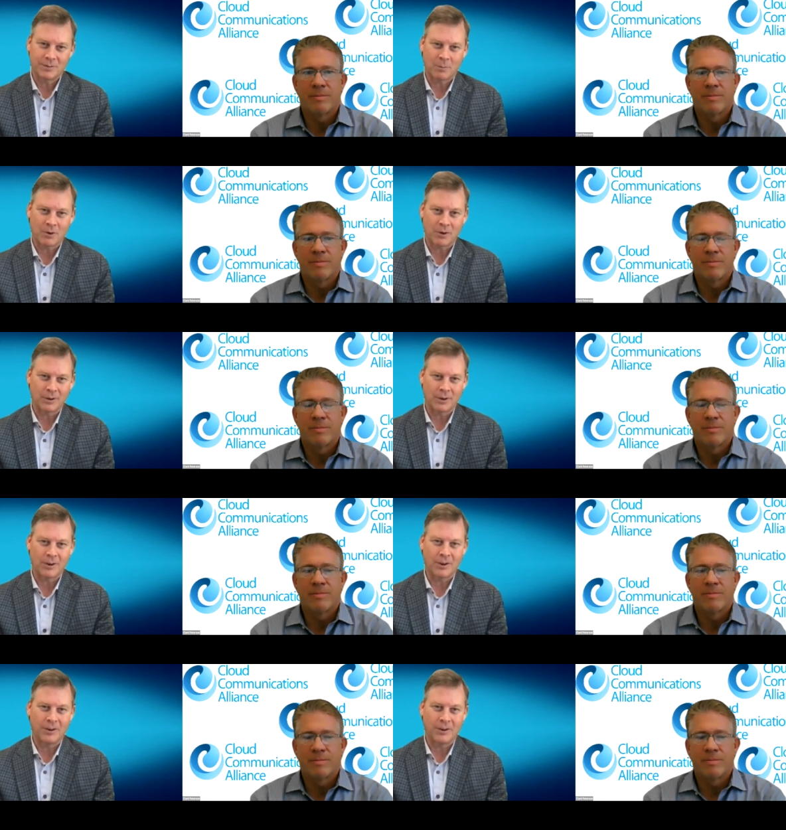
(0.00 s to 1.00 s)
Speaker 1: from our,
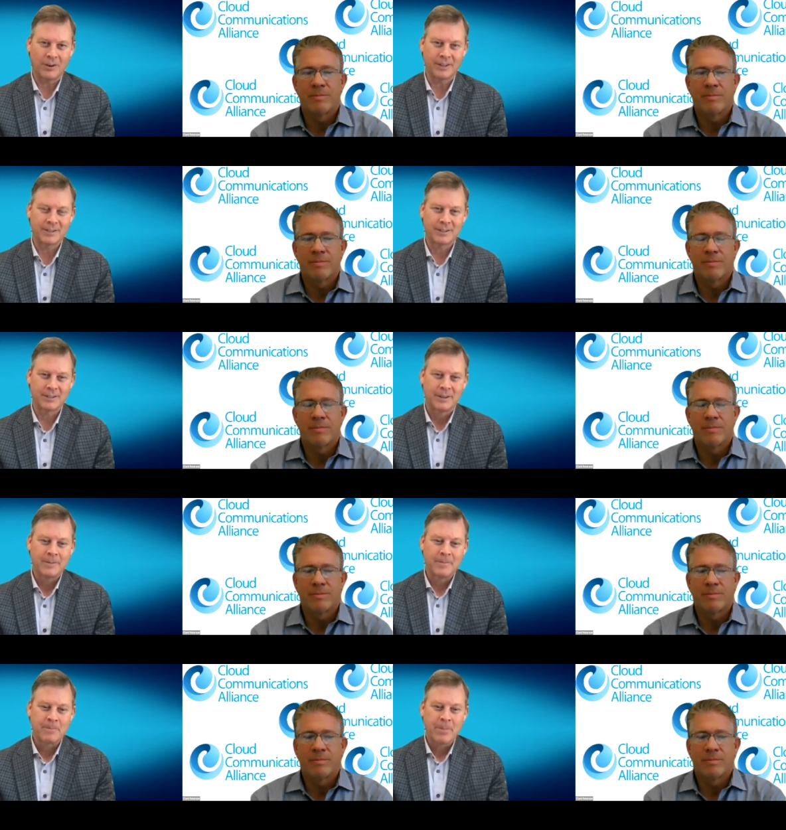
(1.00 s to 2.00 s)
our audience.
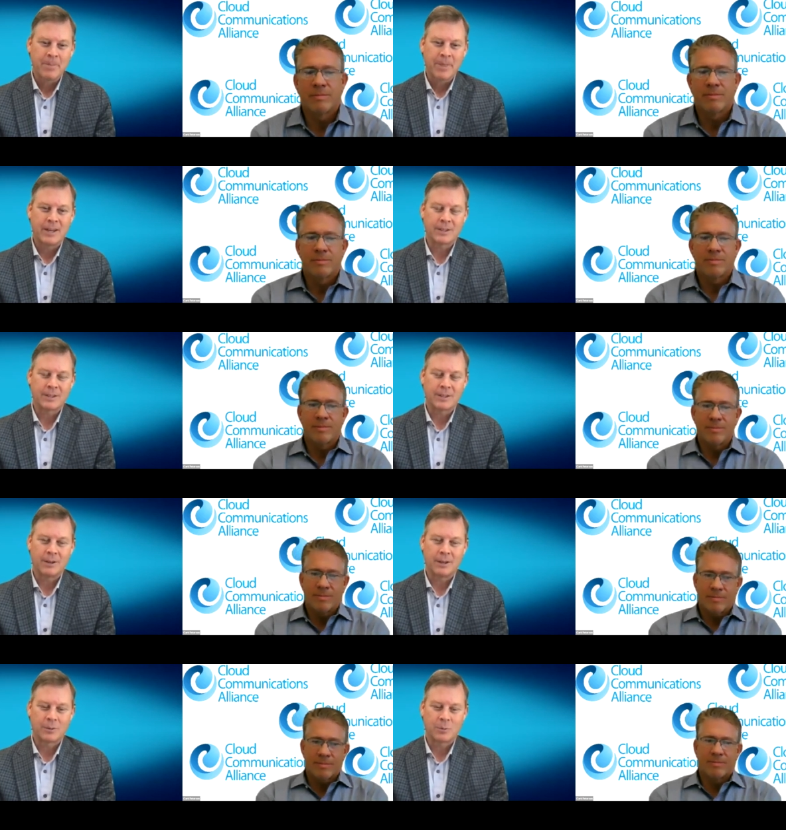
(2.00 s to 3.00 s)
As, in,
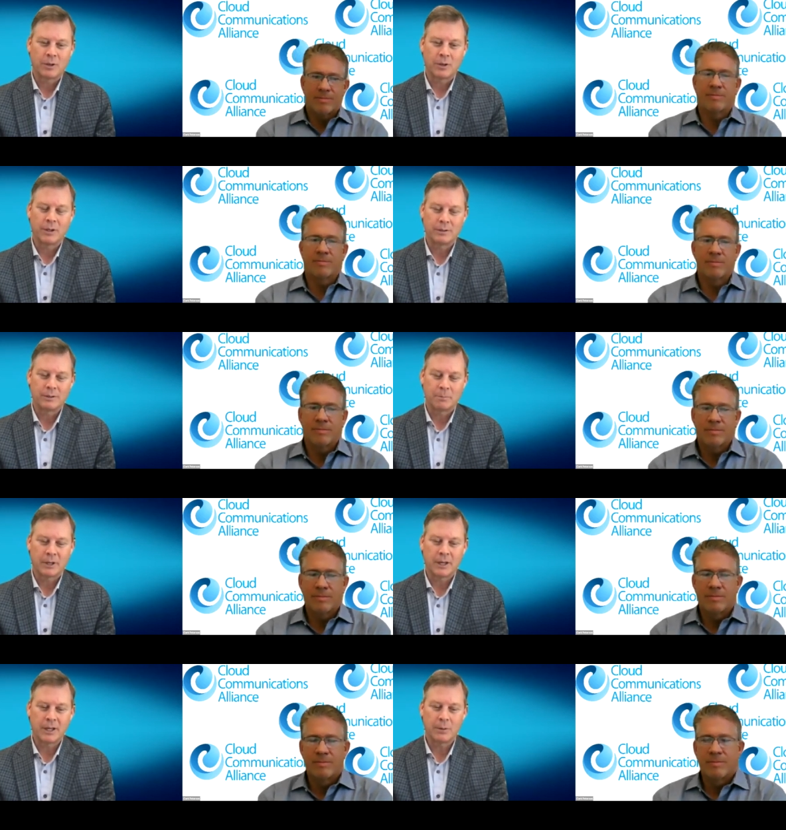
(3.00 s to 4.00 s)
as we
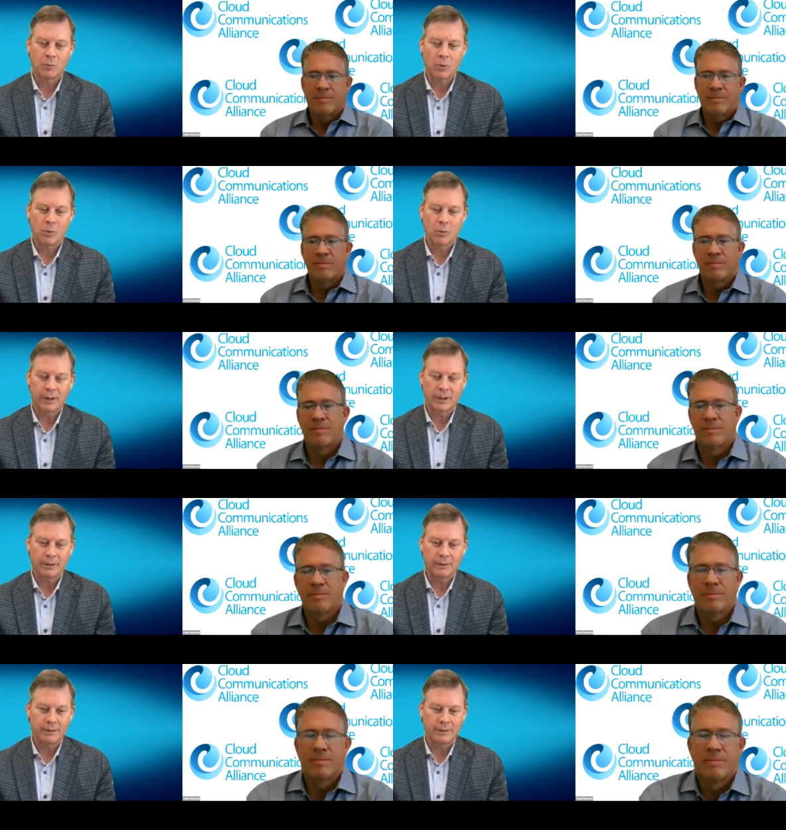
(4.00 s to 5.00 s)
begin working
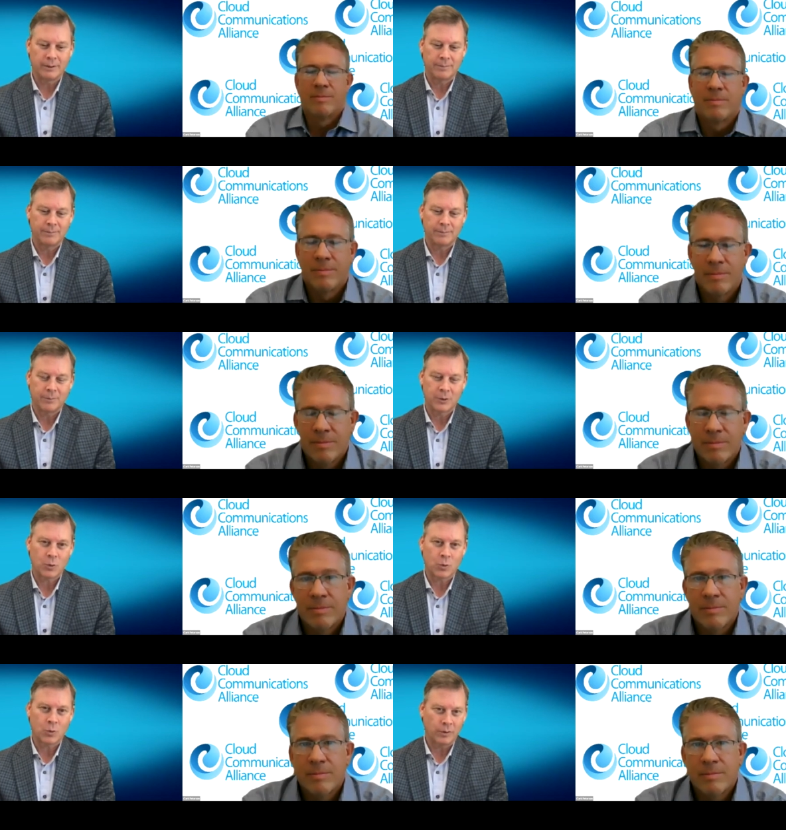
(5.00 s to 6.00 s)
in the, in the
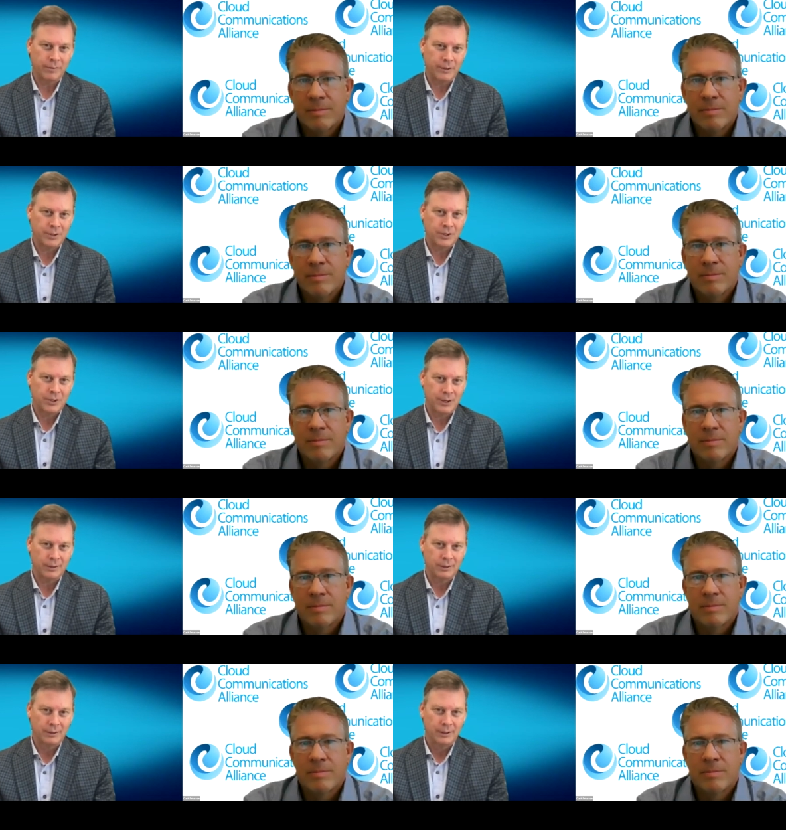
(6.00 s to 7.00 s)
first quarter of this
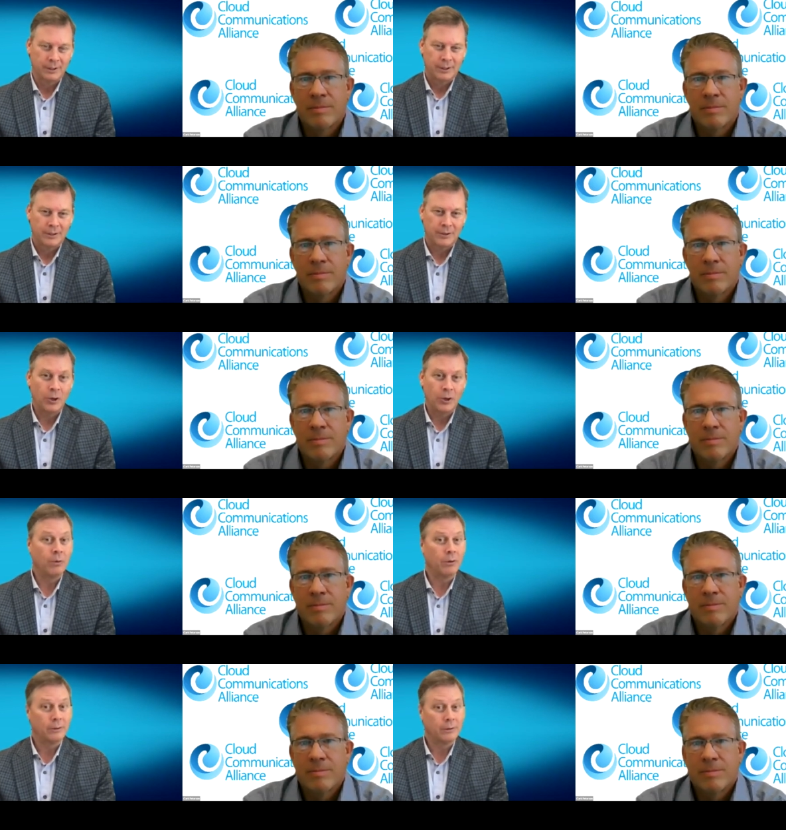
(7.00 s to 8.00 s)
year,
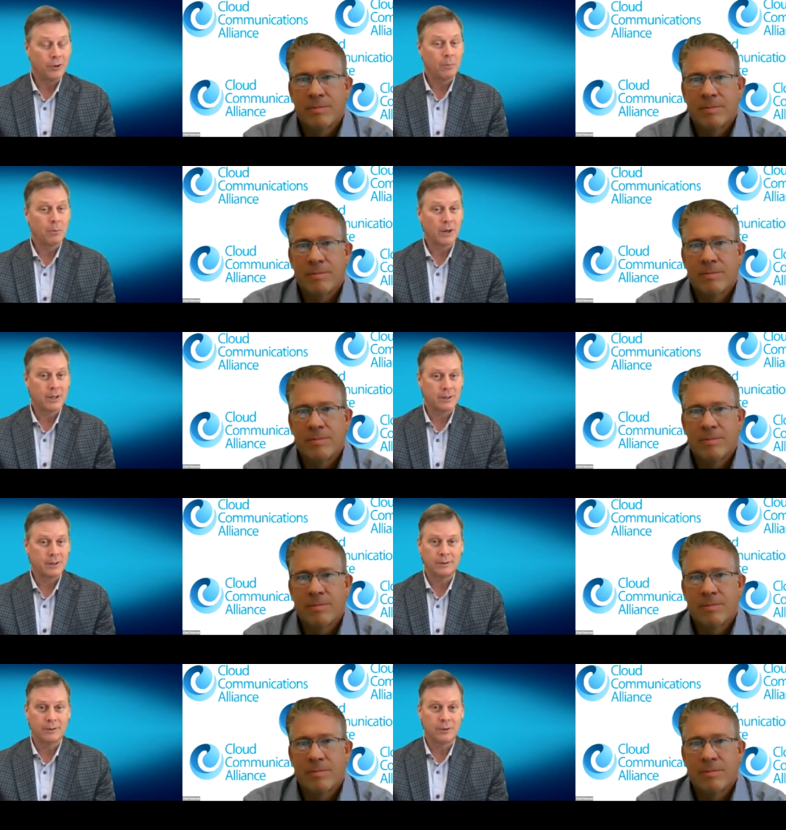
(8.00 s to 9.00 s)
new new
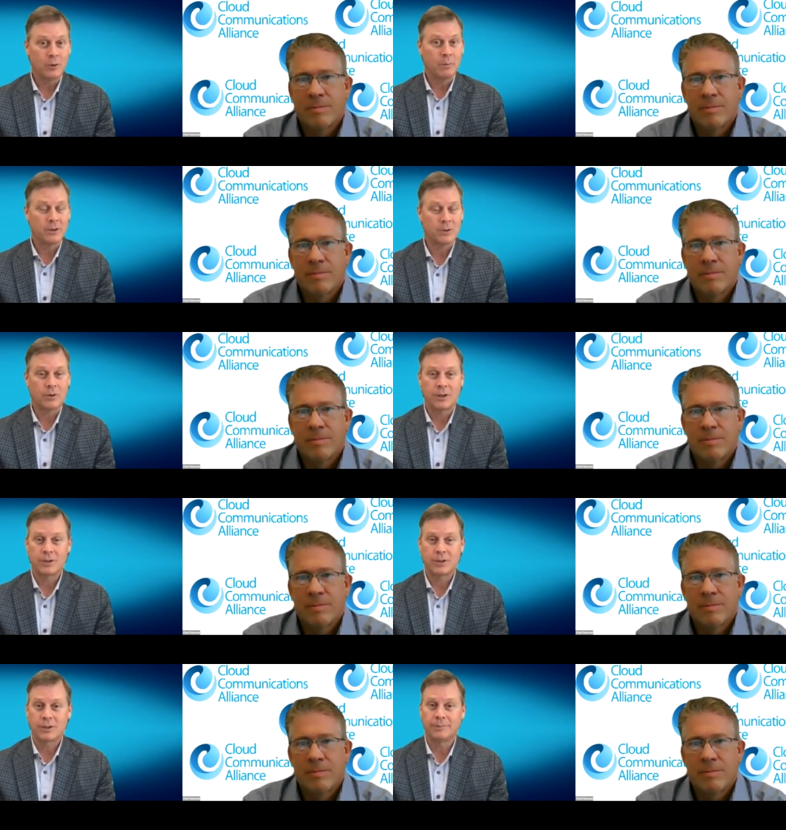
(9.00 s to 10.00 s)
president, new
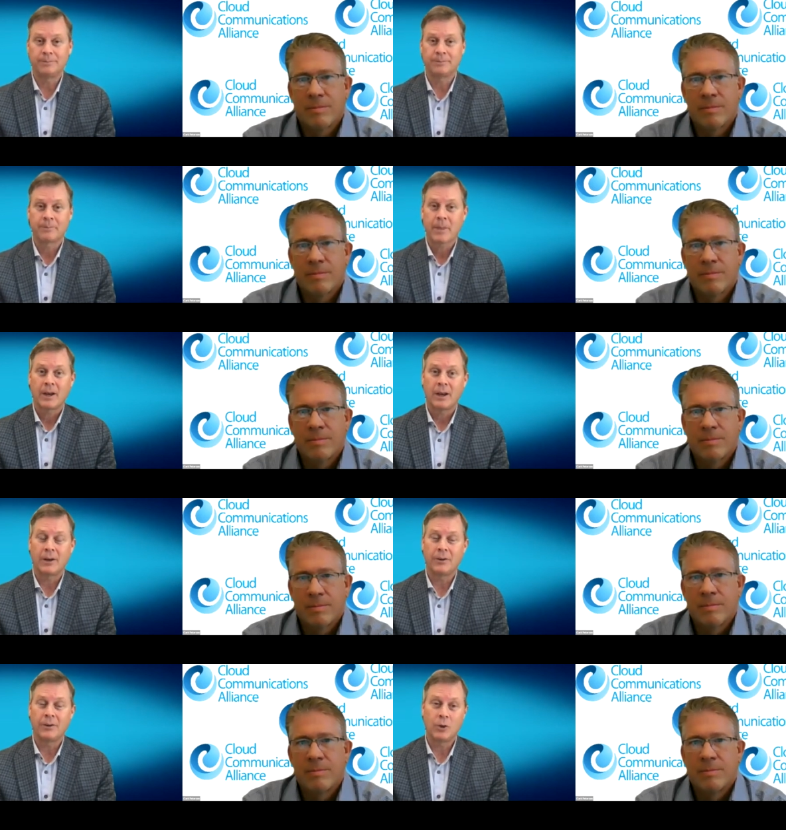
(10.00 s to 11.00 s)
administration,
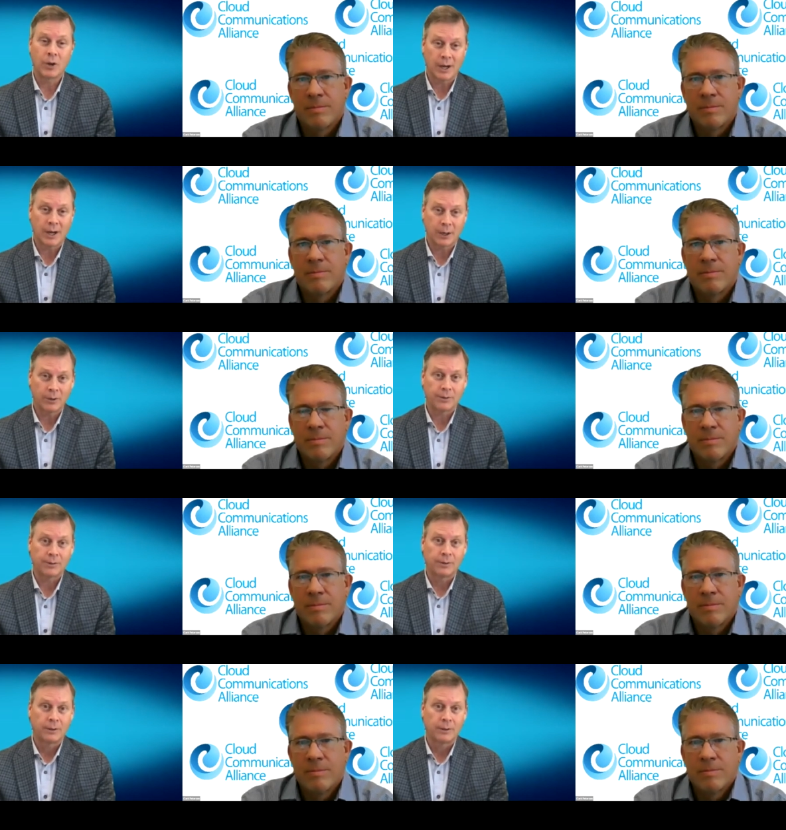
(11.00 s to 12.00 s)
uh, new
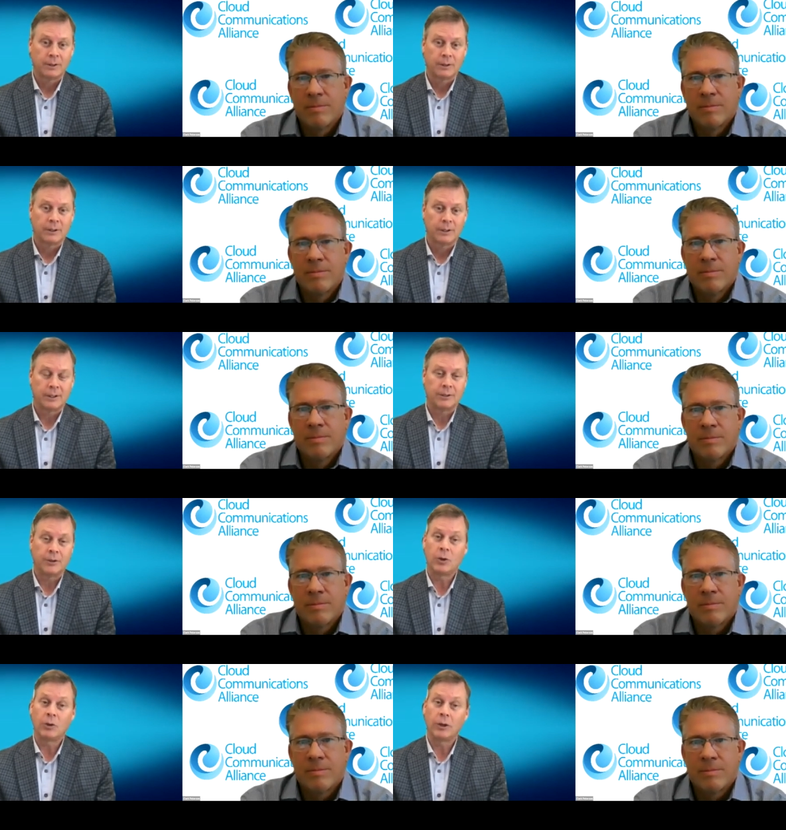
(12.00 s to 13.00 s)
Congress, uh,
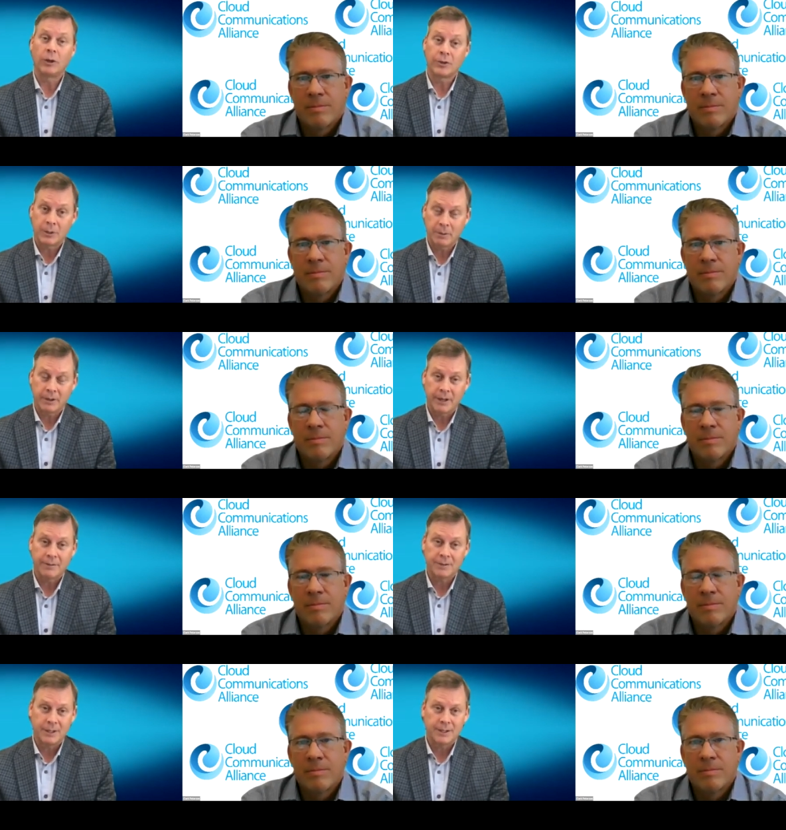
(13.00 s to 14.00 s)
new leadership at the
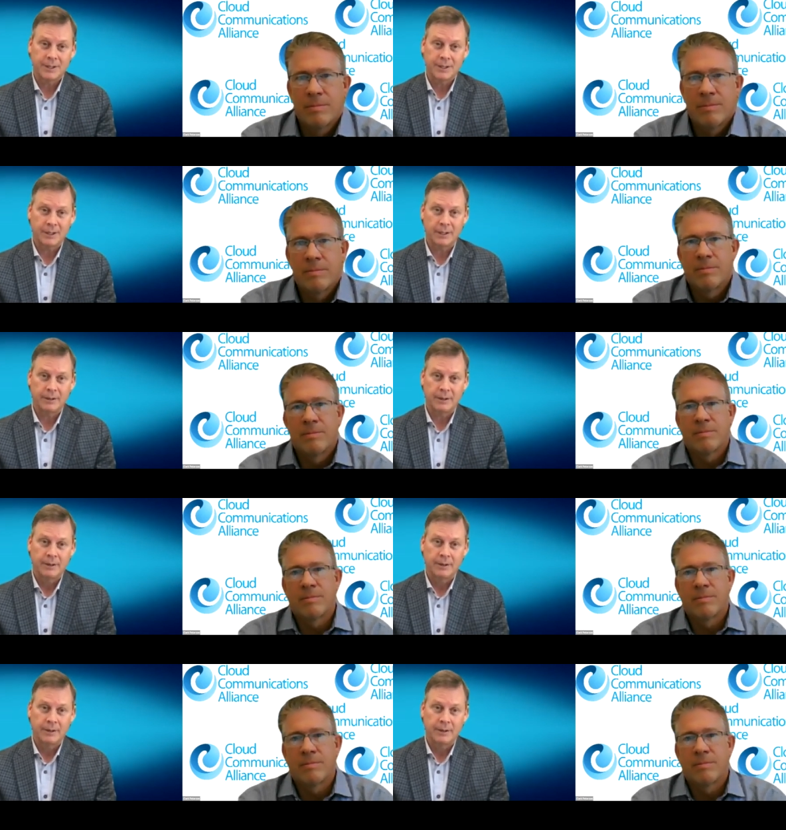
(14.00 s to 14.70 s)
FCC,